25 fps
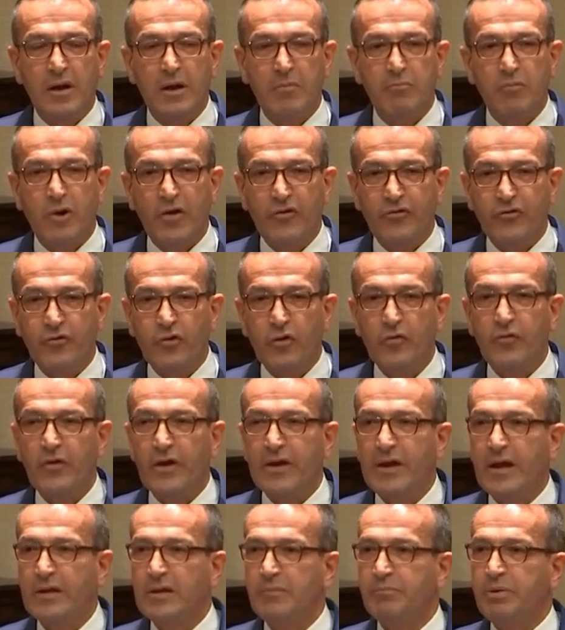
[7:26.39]
myself
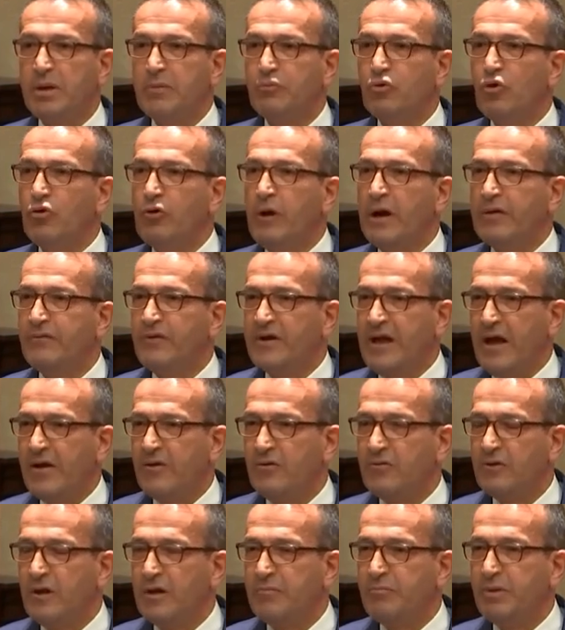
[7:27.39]
and other people who advocated
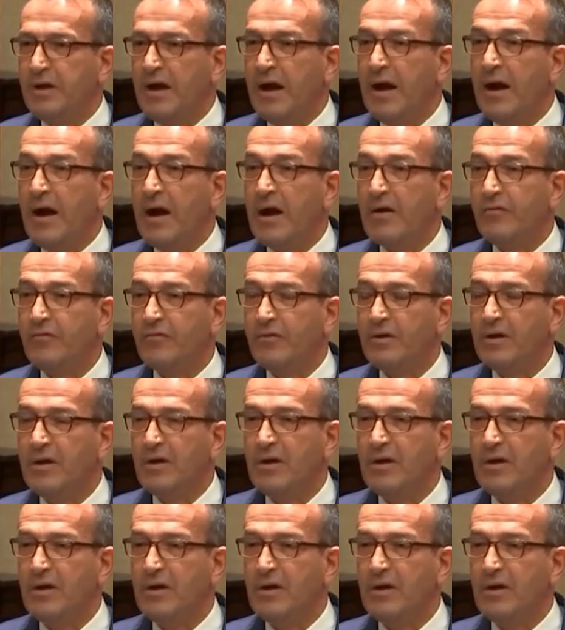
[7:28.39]
on their behalf.